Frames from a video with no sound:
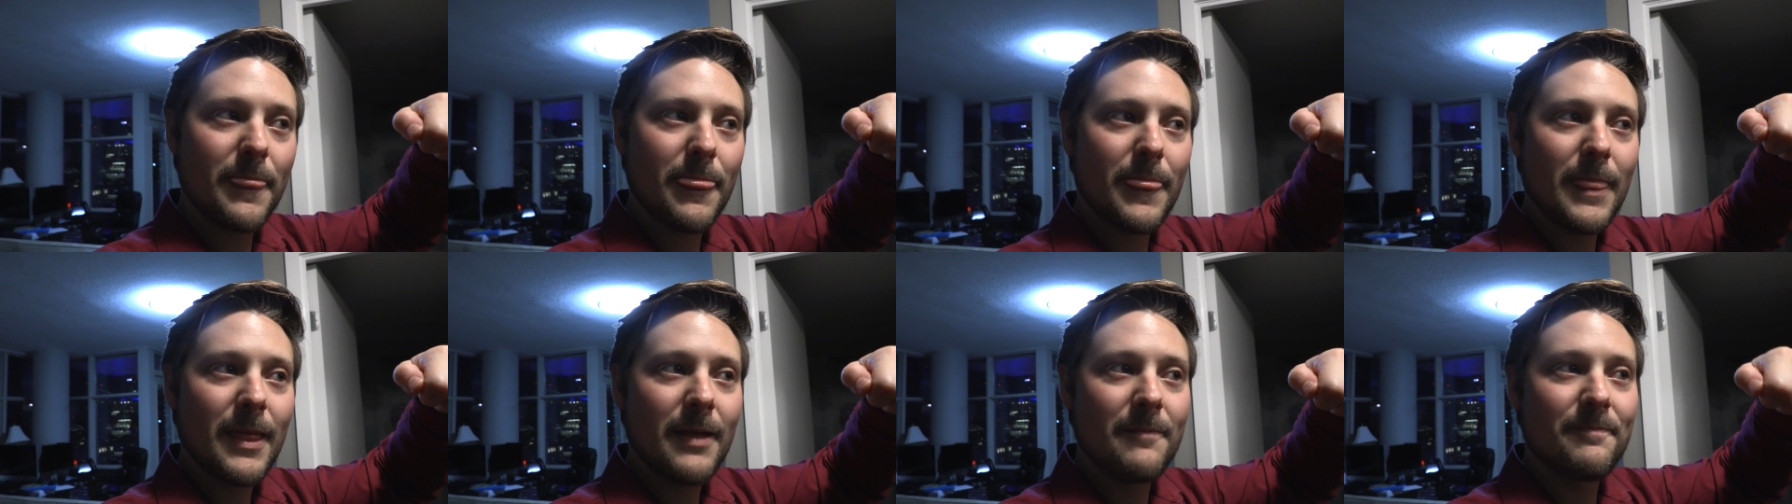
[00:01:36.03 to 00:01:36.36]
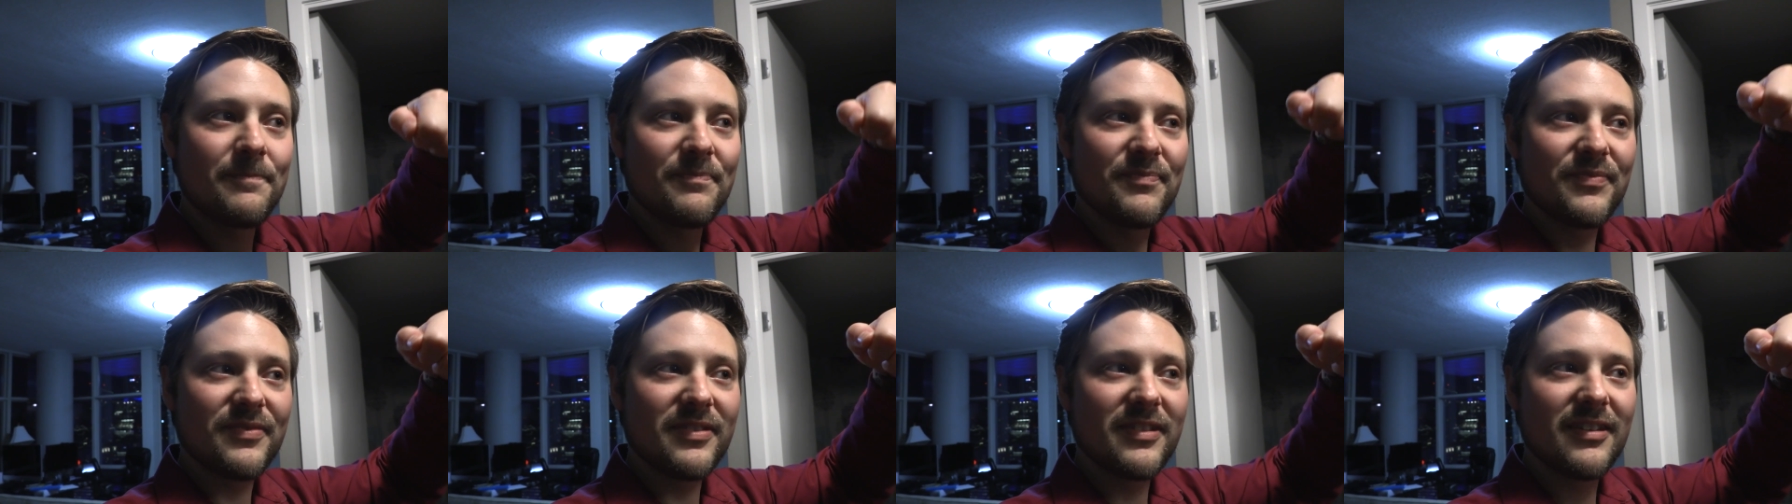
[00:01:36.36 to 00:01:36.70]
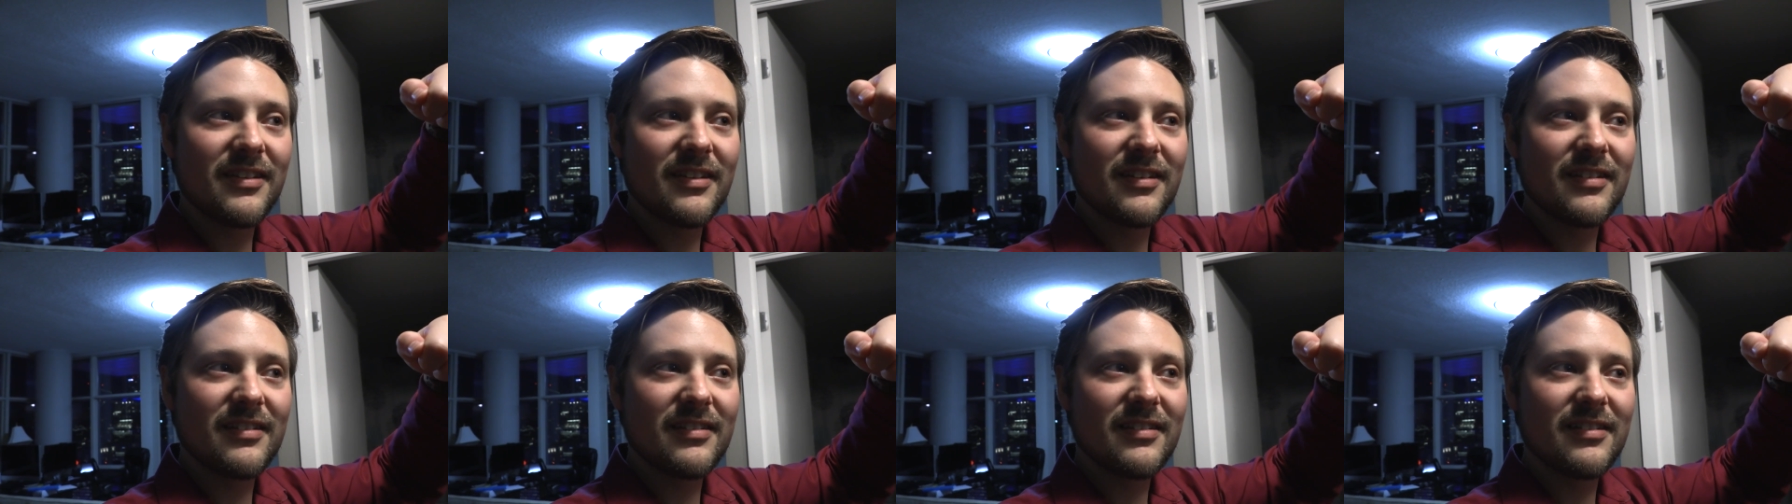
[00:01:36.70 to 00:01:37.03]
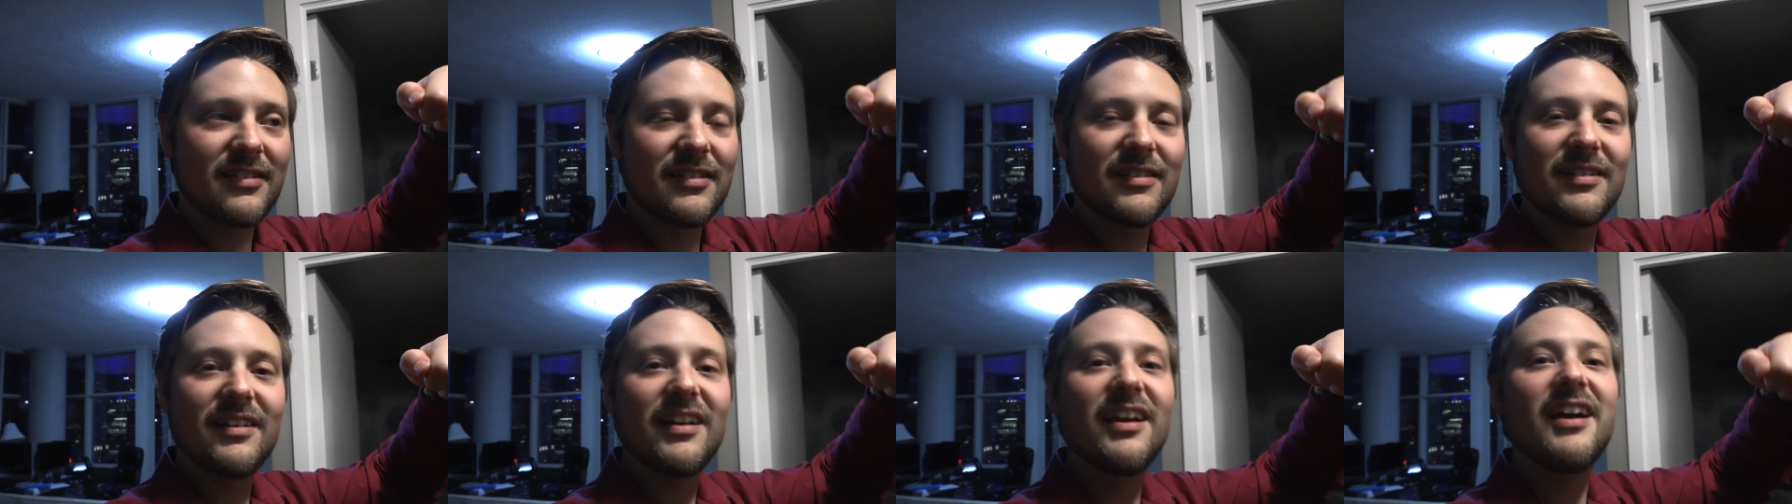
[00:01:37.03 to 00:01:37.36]
Each card had a little
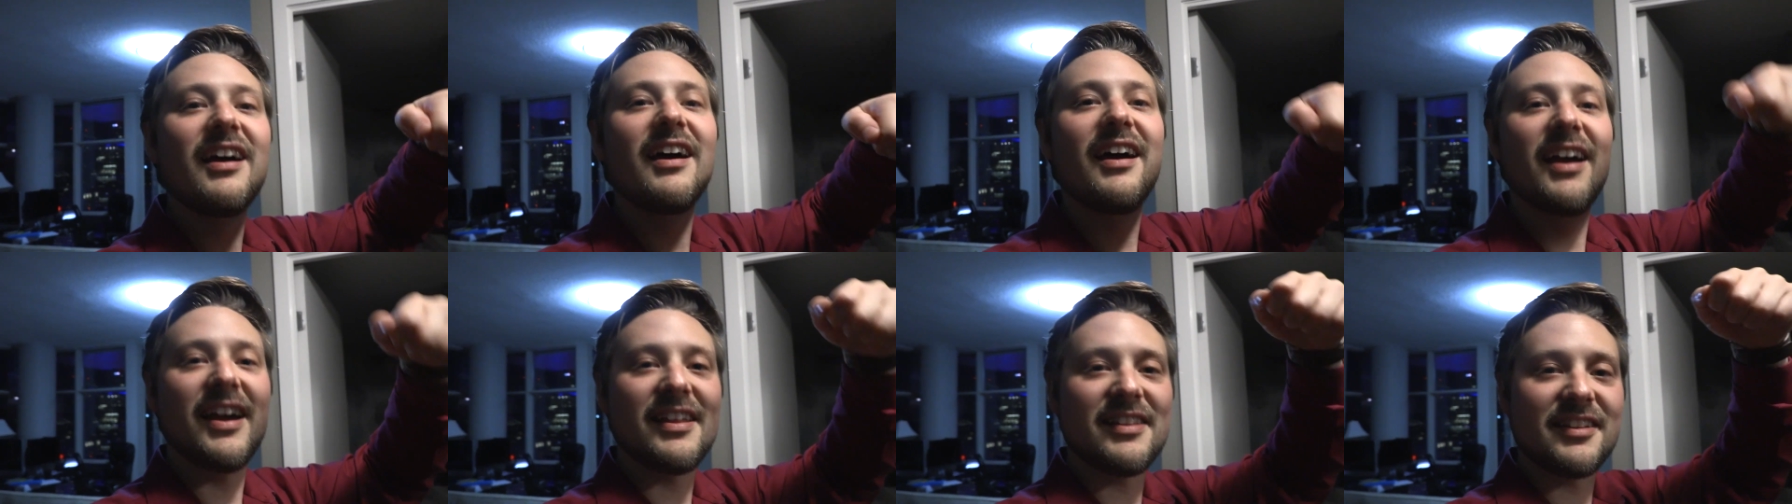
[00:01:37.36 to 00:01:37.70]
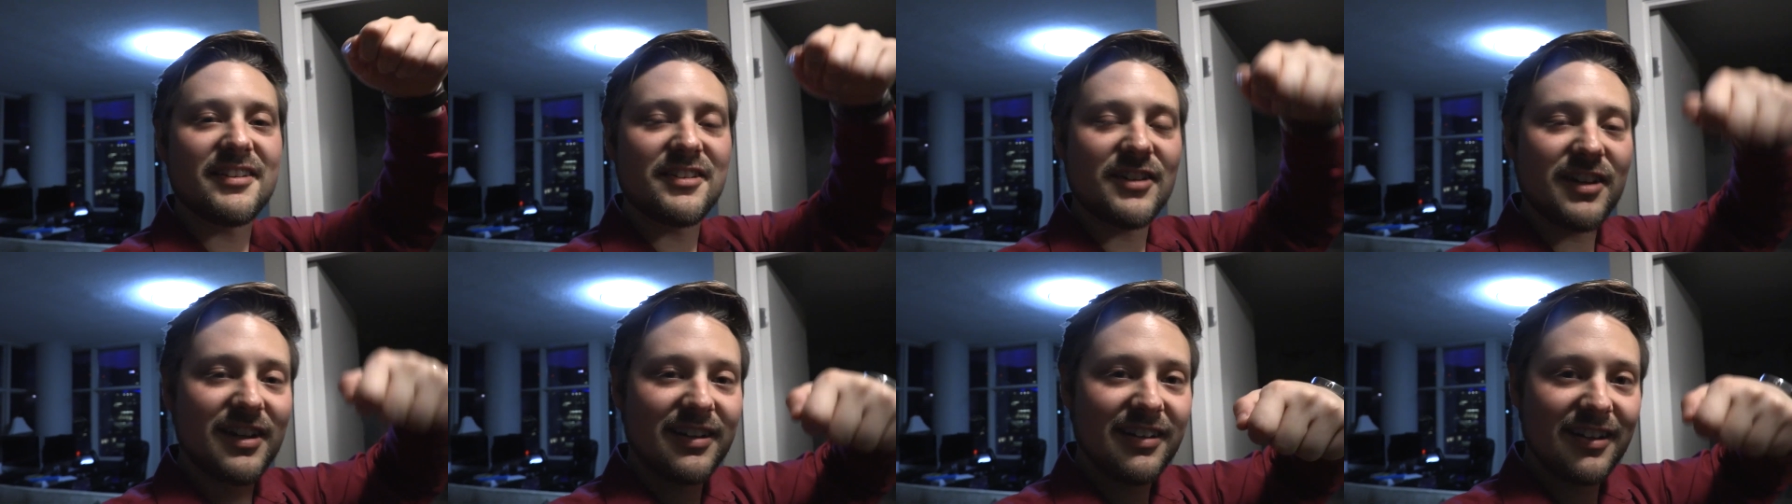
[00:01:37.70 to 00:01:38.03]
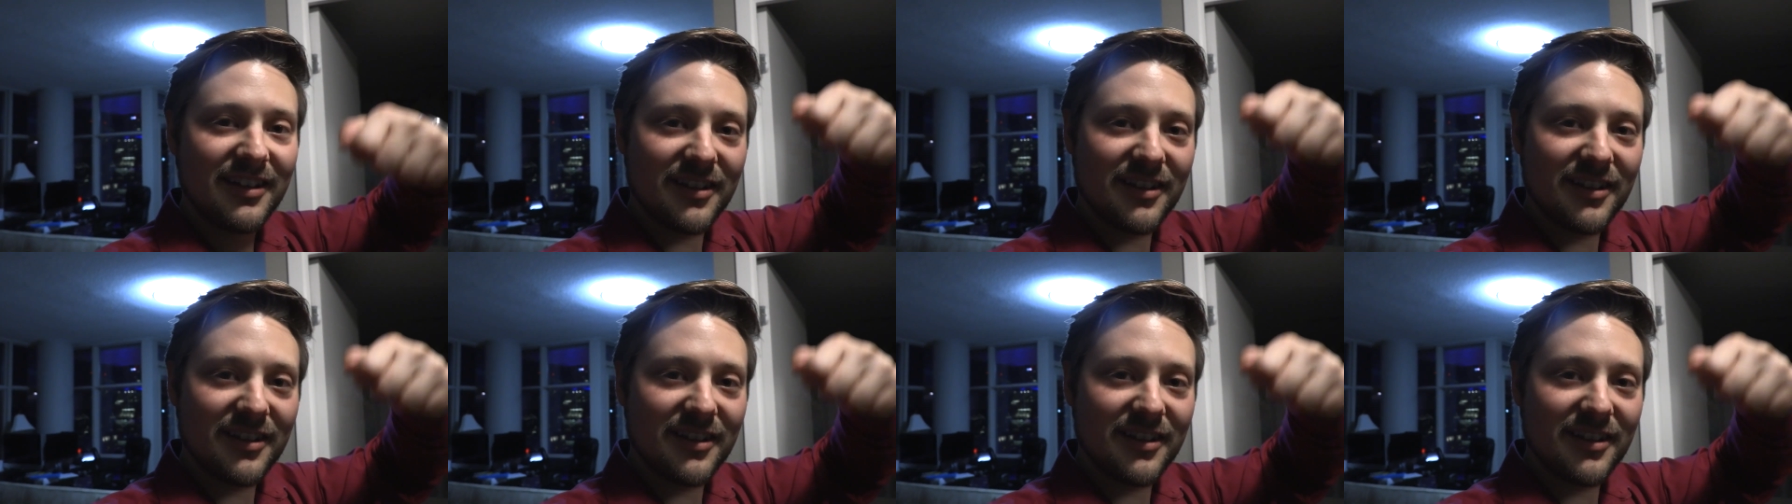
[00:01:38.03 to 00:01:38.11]
paper clip on it. And then you had